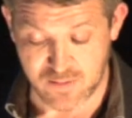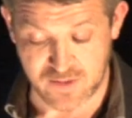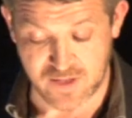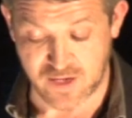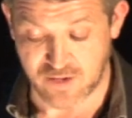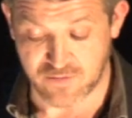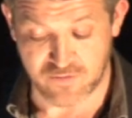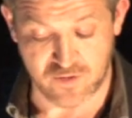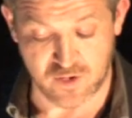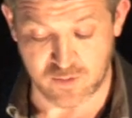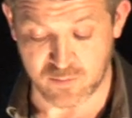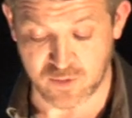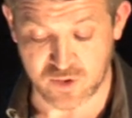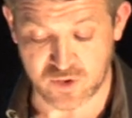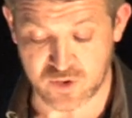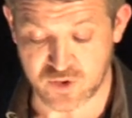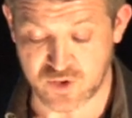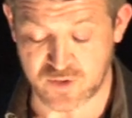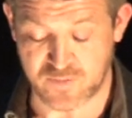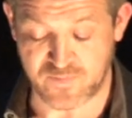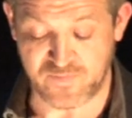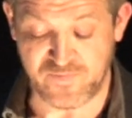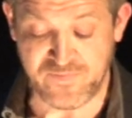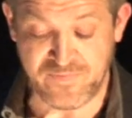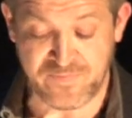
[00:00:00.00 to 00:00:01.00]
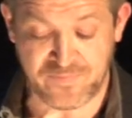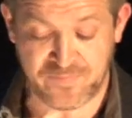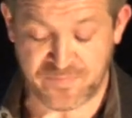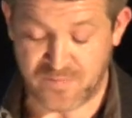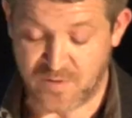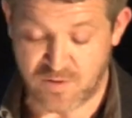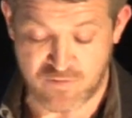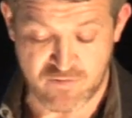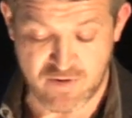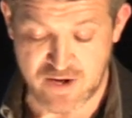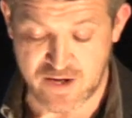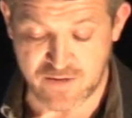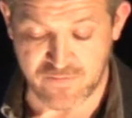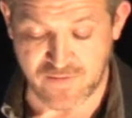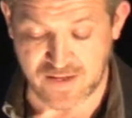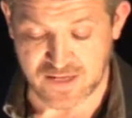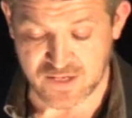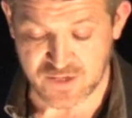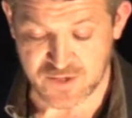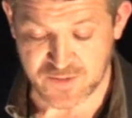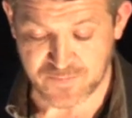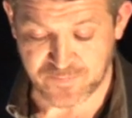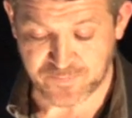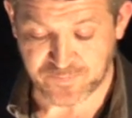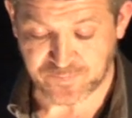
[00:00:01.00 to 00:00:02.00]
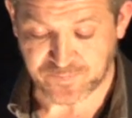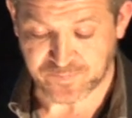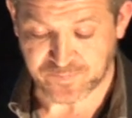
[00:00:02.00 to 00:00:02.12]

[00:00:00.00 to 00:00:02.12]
within a few months, really fast.